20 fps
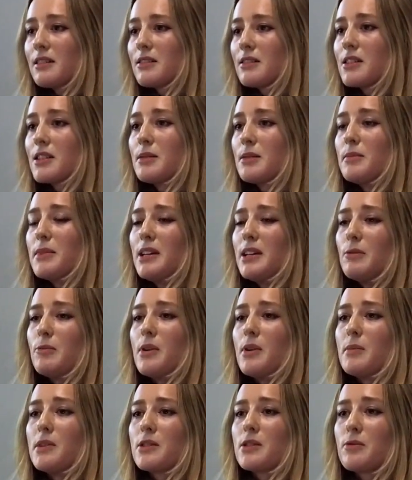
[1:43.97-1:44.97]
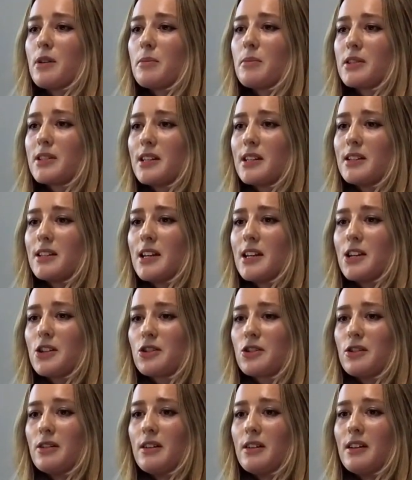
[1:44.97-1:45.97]
Does it mean women's
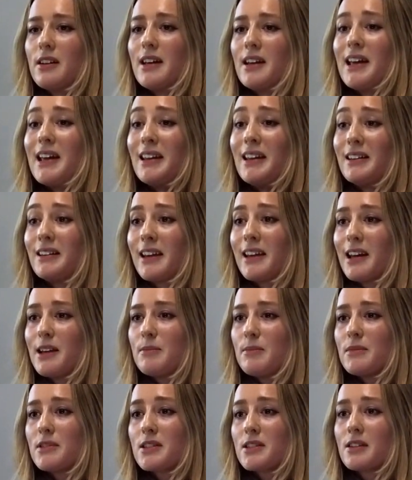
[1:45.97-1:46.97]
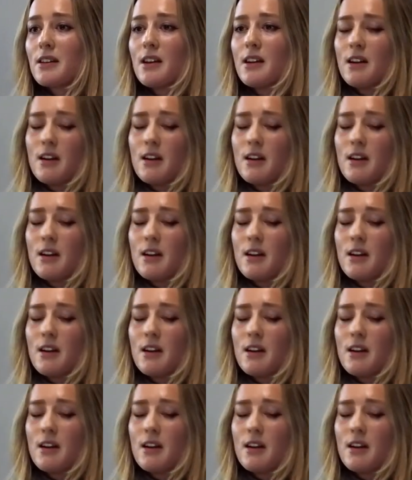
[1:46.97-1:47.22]
representation in games?